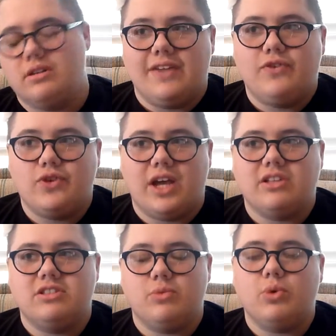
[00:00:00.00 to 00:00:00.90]
If you
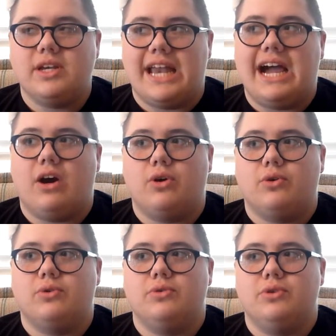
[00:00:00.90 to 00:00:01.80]
tell someone now,
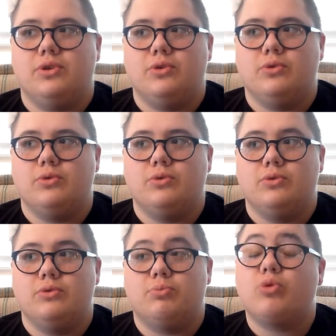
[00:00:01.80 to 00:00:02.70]
you